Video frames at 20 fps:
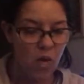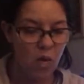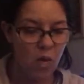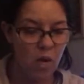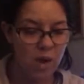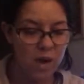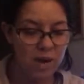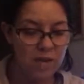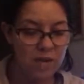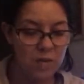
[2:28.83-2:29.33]

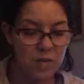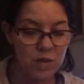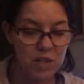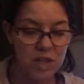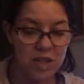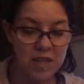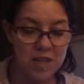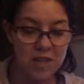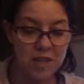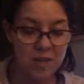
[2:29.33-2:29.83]
What else was
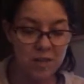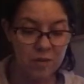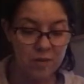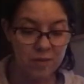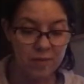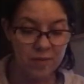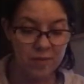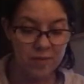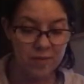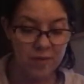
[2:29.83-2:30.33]
she to do?
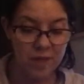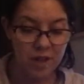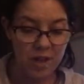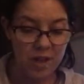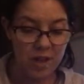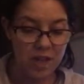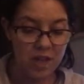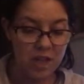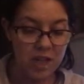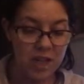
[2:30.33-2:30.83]

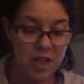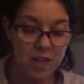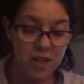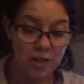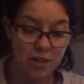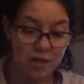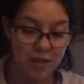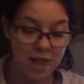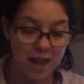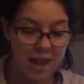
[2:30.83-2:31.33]
She
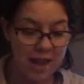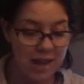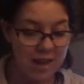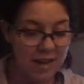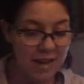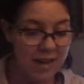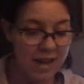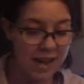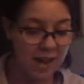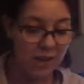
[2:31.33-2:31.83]
took the hand
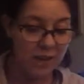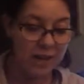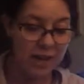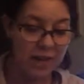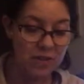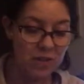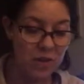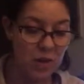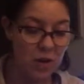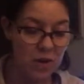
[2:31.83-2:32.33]
he held
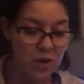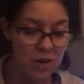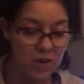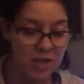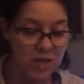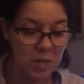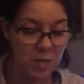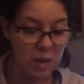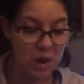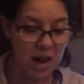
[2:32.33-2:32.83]
out to her,
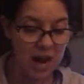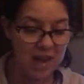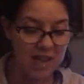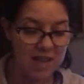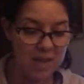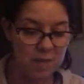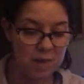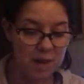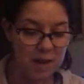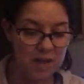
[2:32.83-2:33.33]

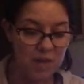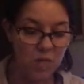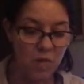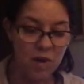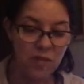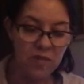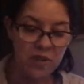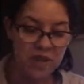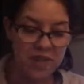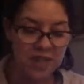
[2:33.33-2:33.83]
surprised by its
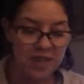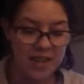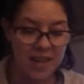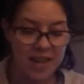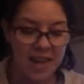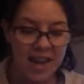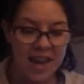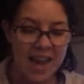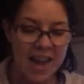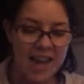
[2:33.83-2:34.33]
roughness,
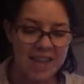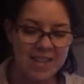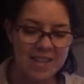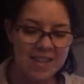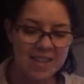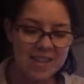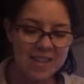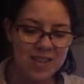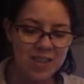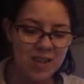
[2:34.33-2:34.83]
as
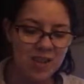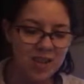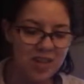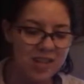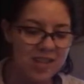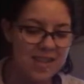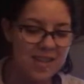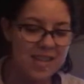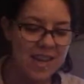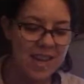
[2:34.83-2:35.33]
his
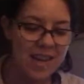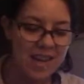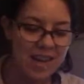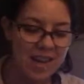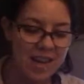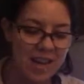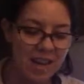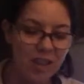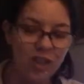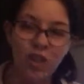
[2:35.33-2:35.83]

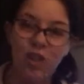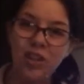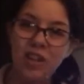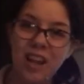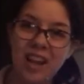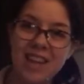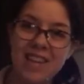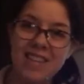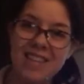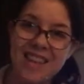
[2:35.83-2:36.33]
skin looked
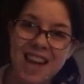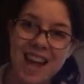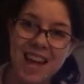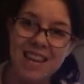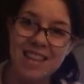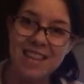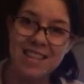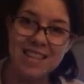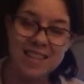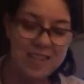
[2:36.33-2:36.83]
like
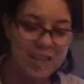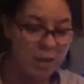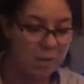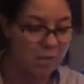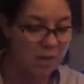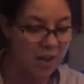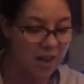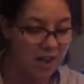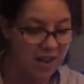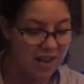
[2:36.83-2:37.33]
satin in the
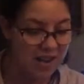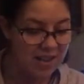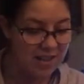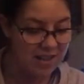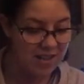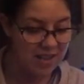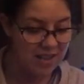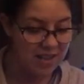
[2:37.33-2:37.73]
dim light.